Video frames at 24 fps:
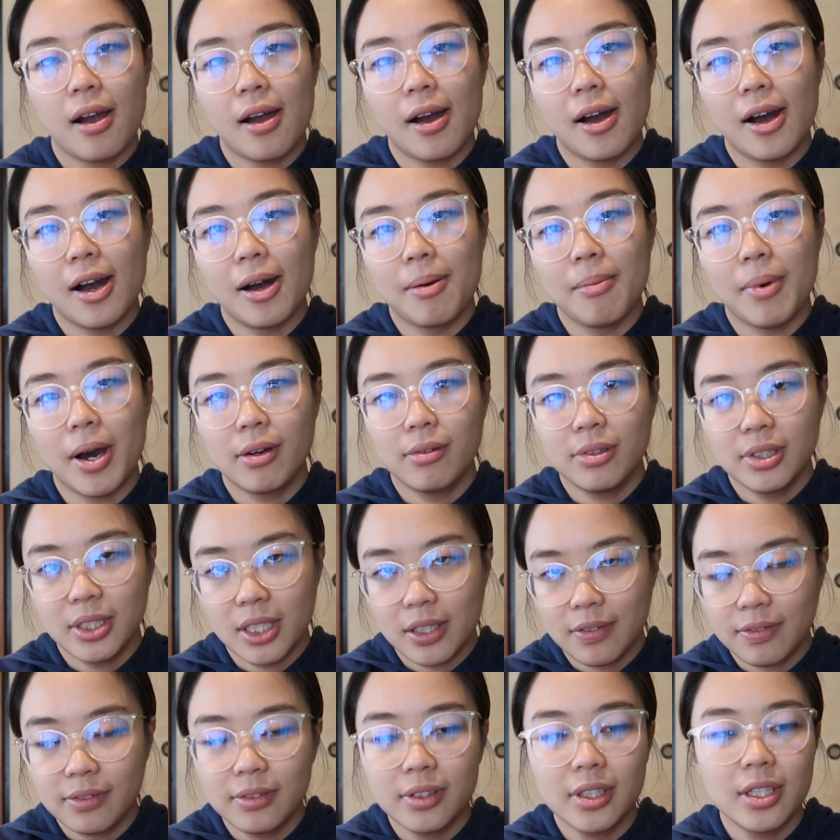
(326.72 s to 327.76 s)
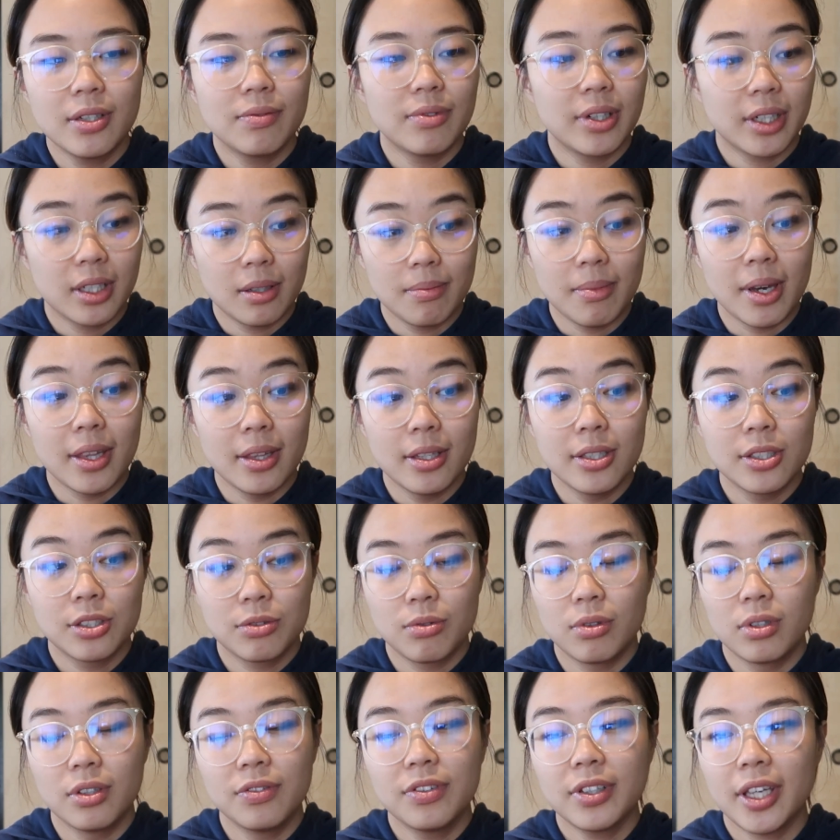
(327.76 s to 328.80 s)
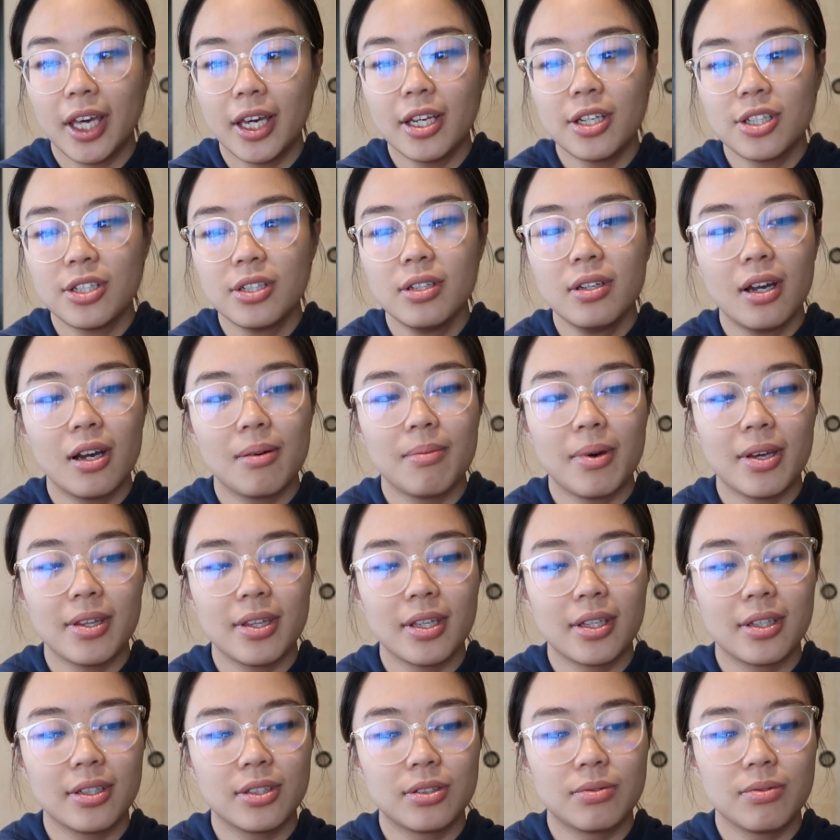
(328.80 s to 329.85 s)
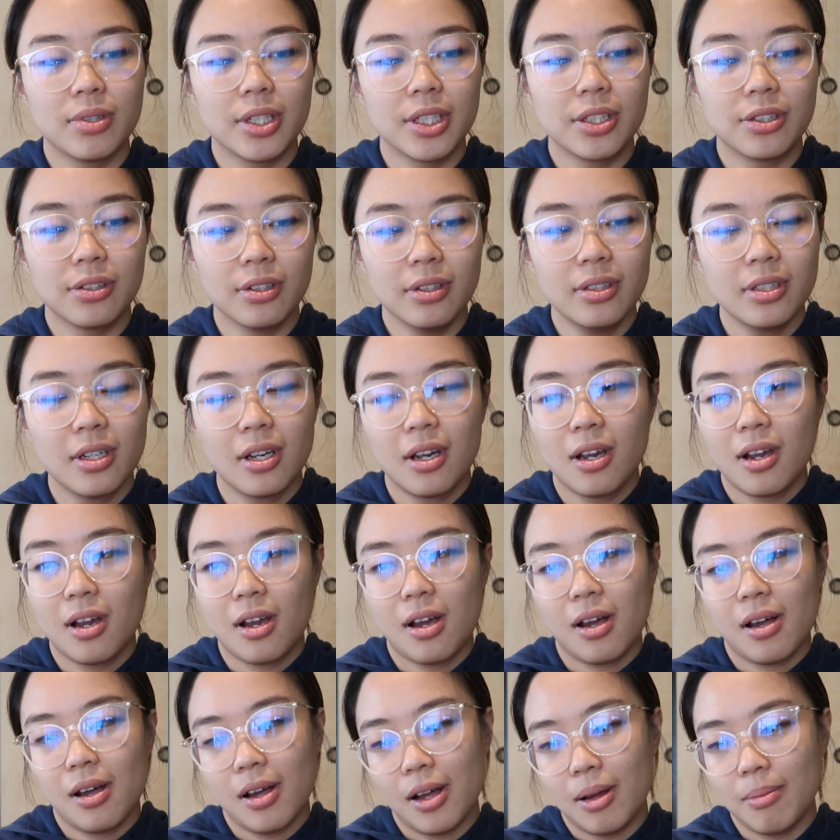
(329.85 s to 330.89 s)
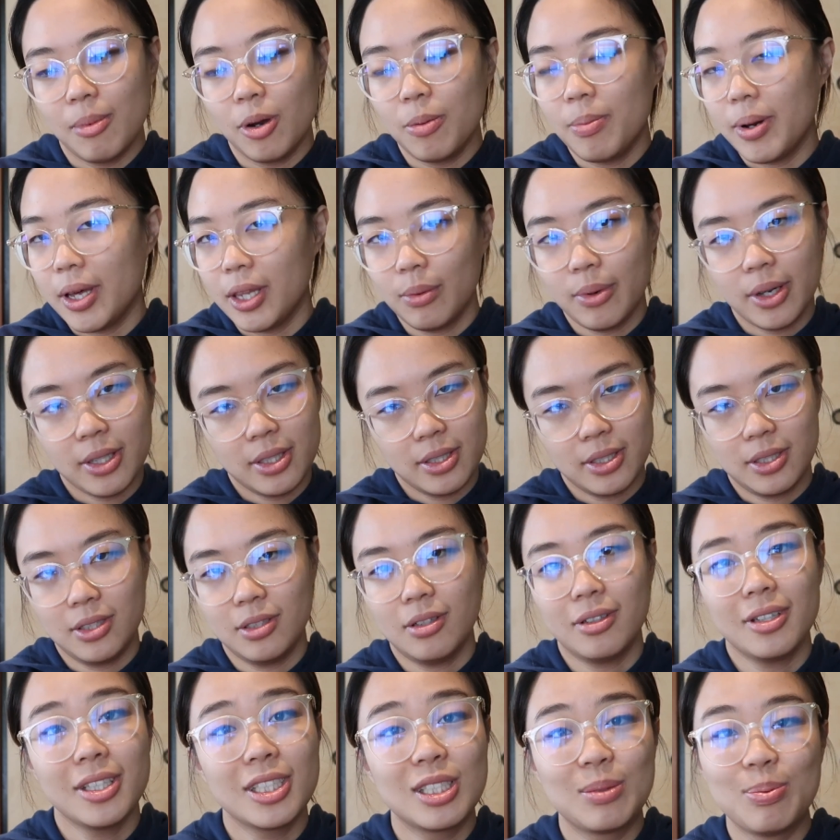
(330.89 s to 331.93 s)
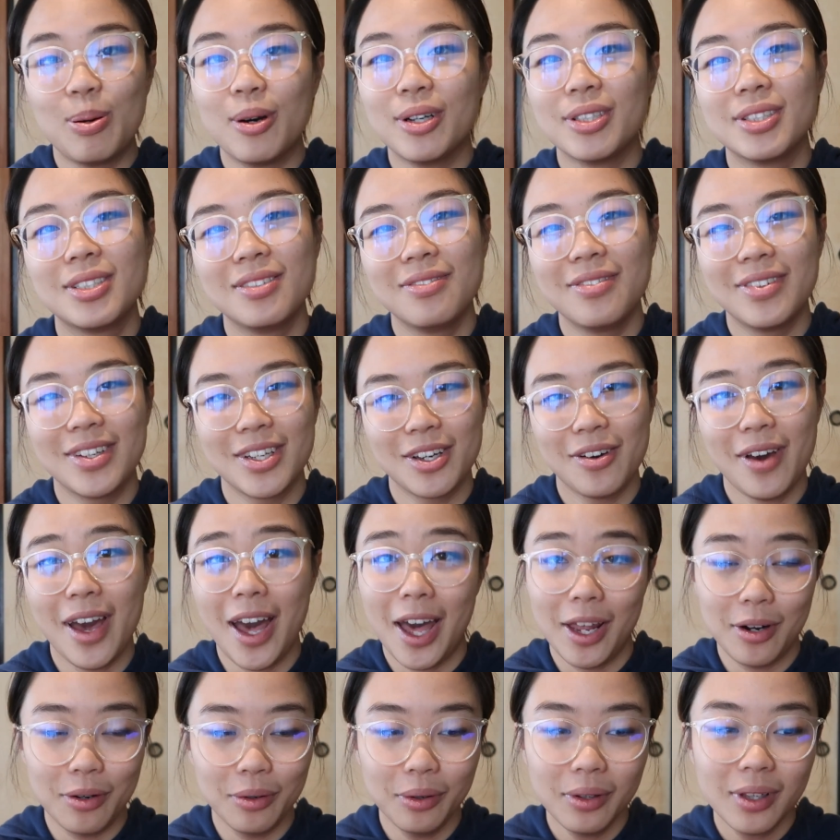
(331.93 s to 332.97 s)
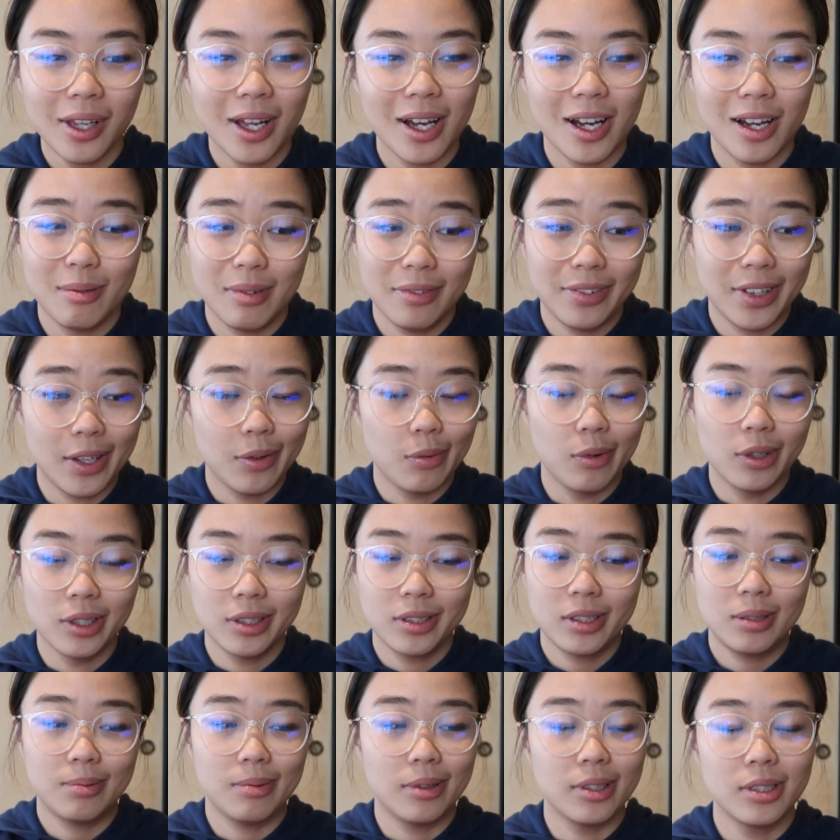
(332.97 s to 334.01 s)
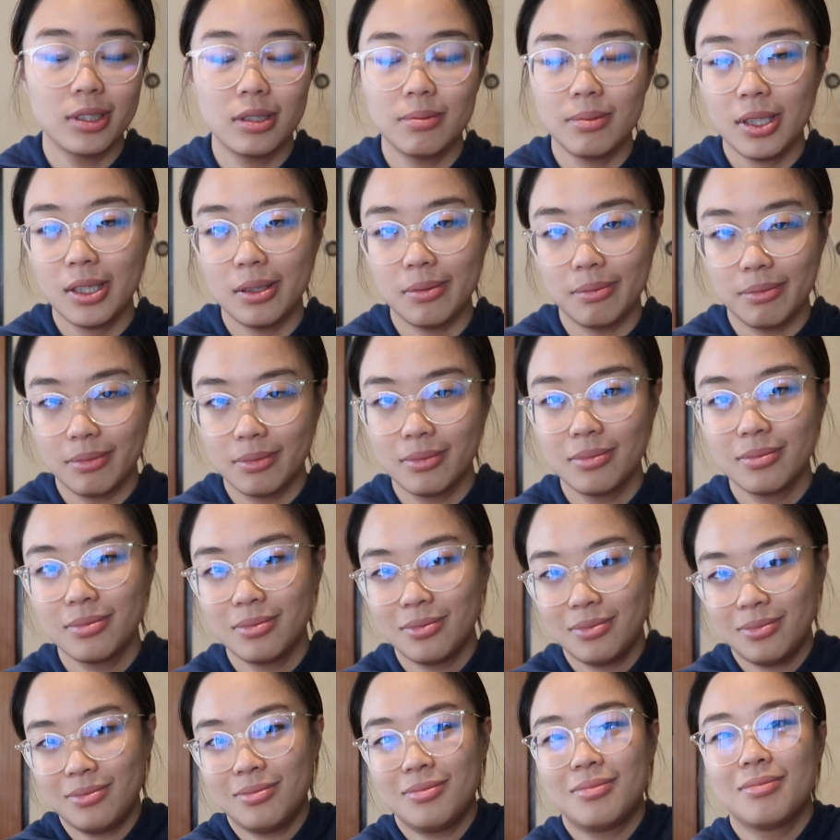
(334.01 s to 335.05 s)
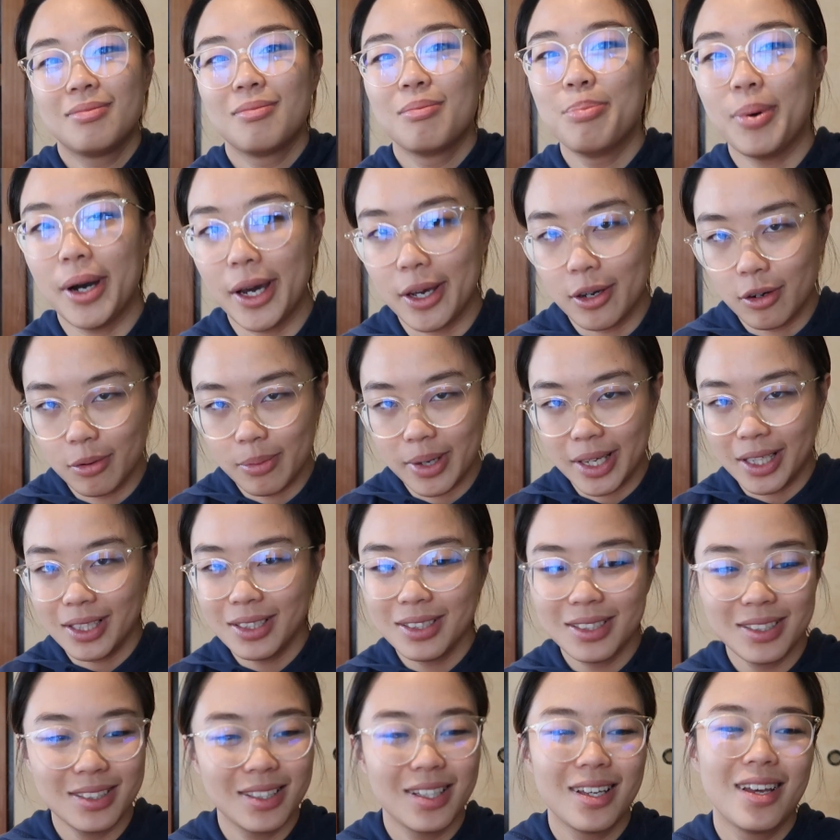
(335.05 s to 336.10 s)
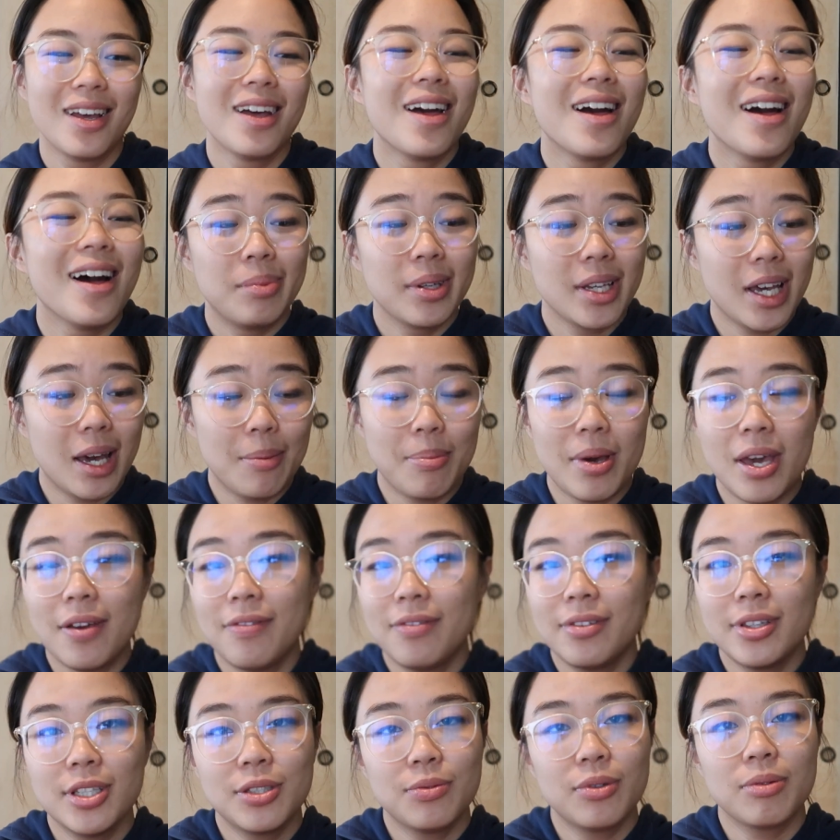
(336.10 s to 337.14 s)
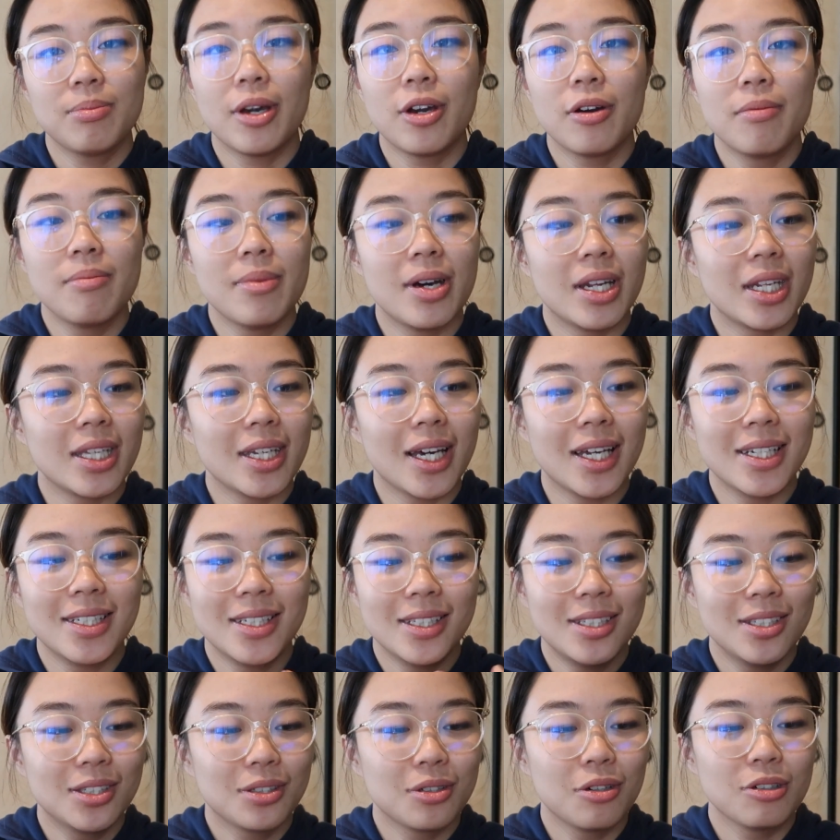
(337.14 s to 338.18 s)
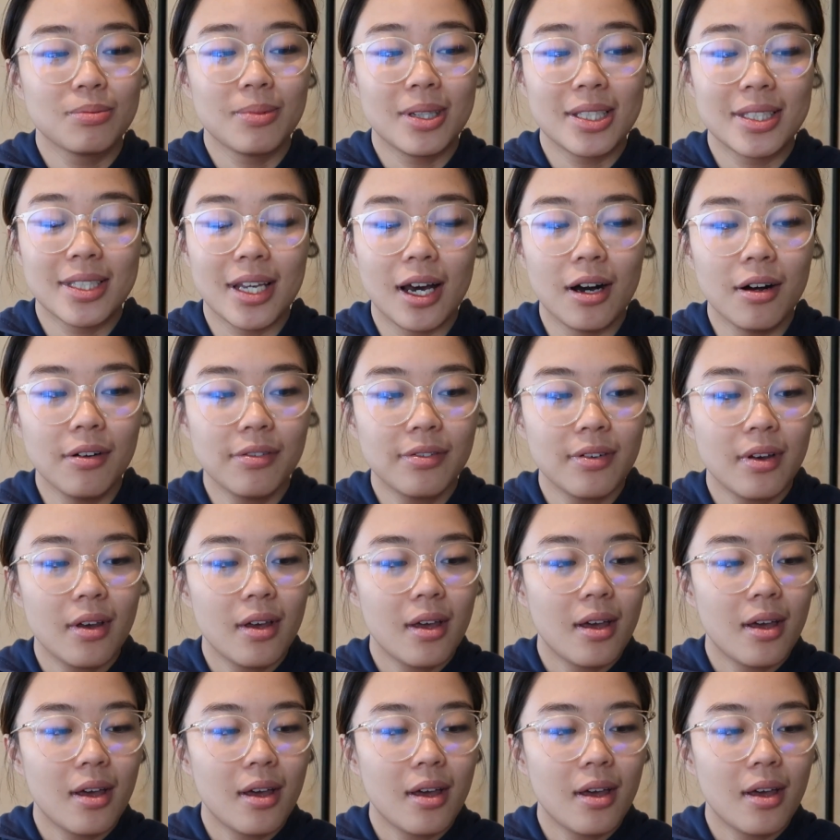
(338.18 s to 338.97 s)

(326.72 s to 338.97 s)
I would definitely recommend this qualification. I think it's really good. Oh, by the way, this is not a sponsored video at all. If they want to sponsor me, then by all means. But yeah, I paid for this with my own money. I did this course myself